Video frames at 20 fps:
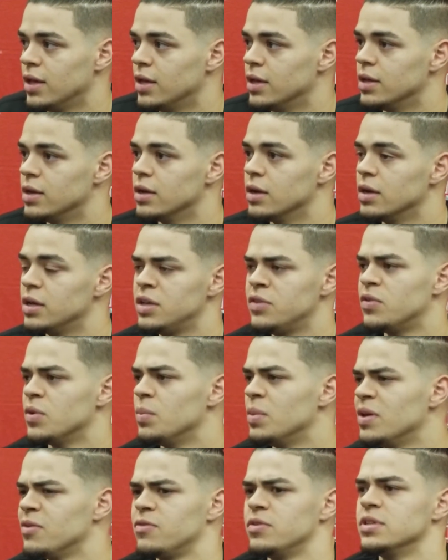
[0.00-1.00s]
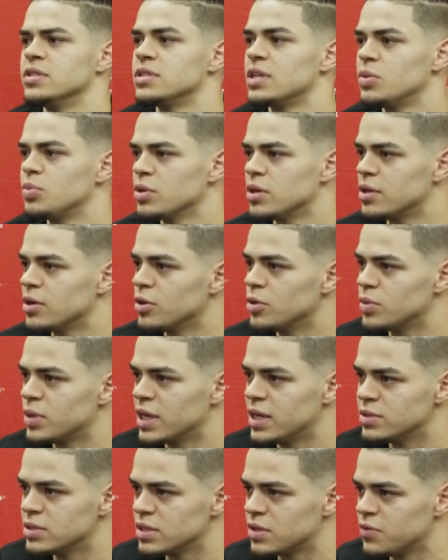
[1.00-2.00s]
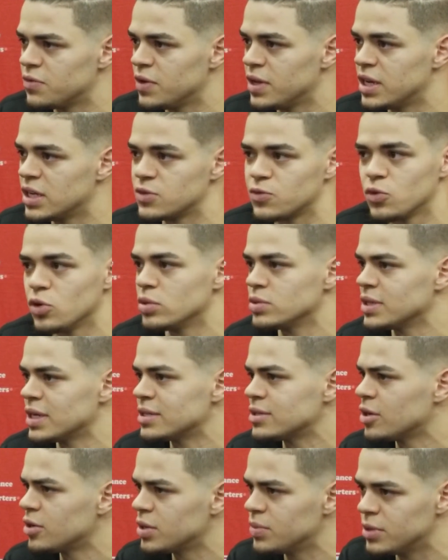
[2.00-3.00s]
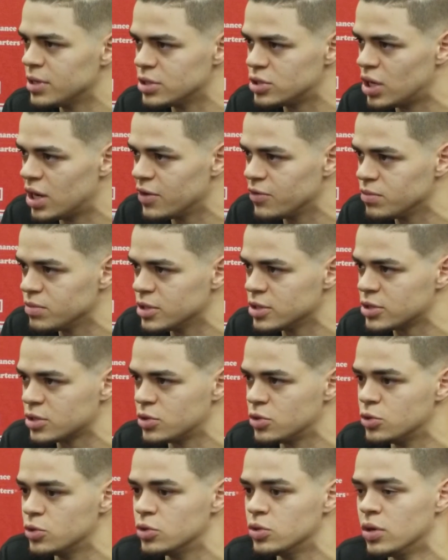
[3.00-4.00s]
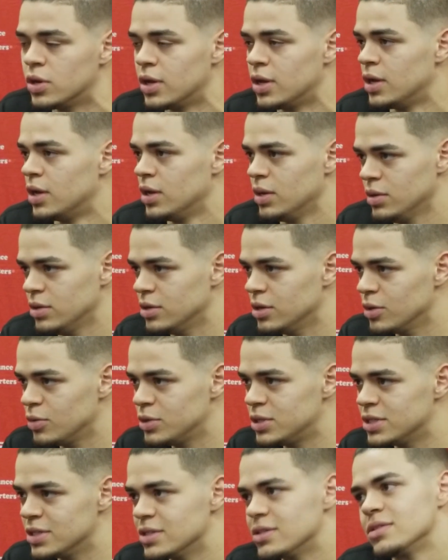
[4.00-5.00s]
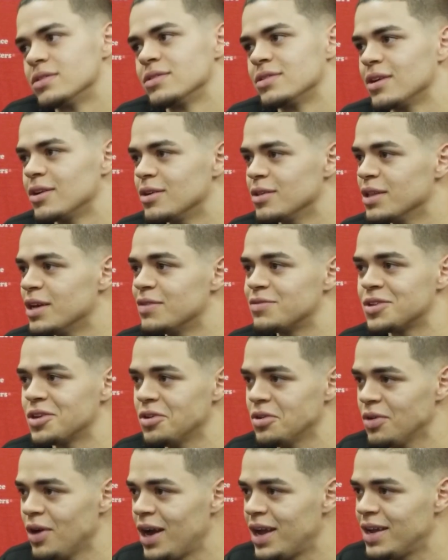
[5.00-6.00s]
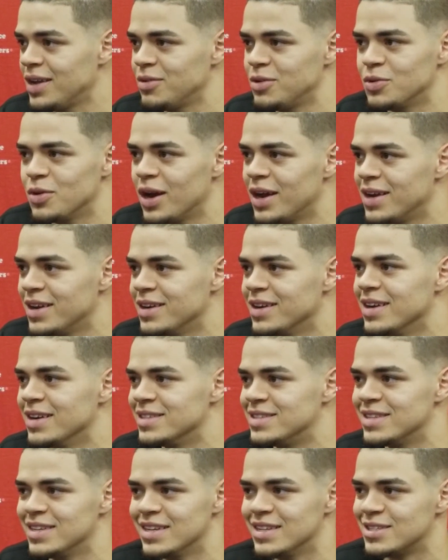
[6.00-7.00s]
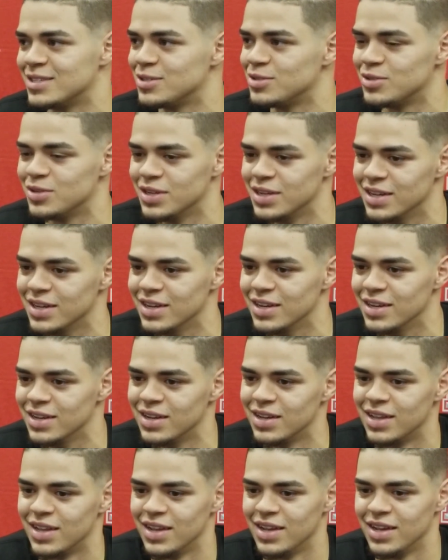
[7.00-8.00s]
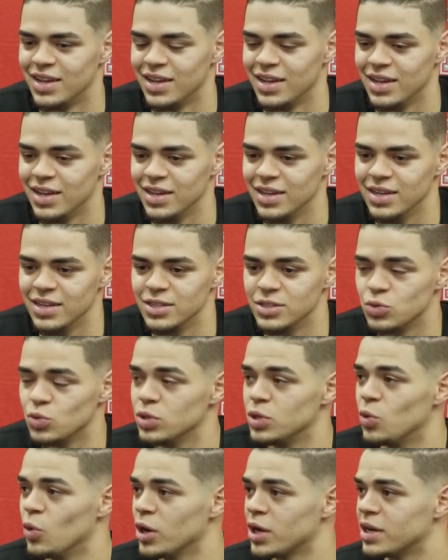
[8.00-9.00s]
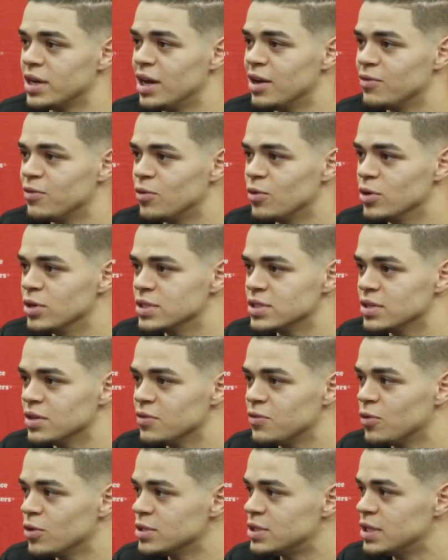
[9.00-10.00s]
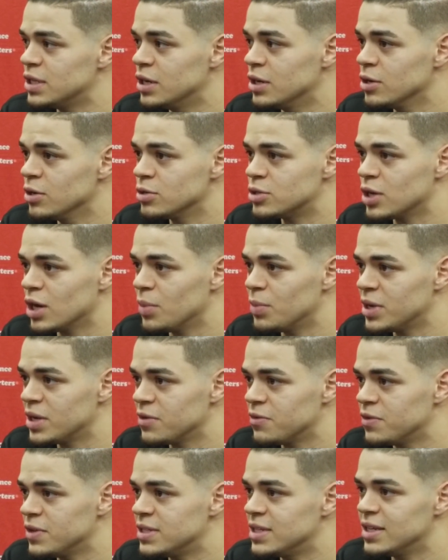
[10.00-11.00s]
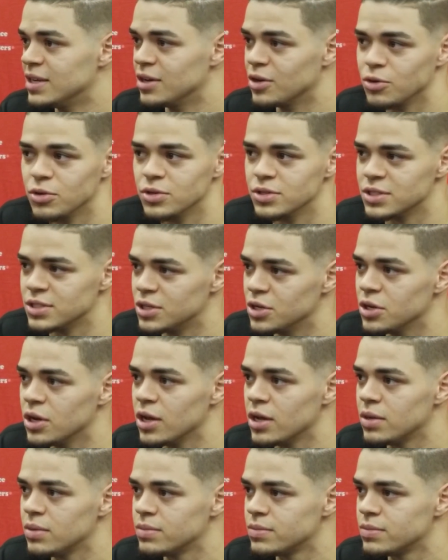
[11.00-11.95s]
and uh, even Memphis, they play their home games at the FedEx Forum. It's like 30 minute drive from their school. You know, we just turn left, turn right. We right here at TSU, and uh, it's really working out for us. Uh, 14 and 0, trying to make it 15 and 0 on senior night.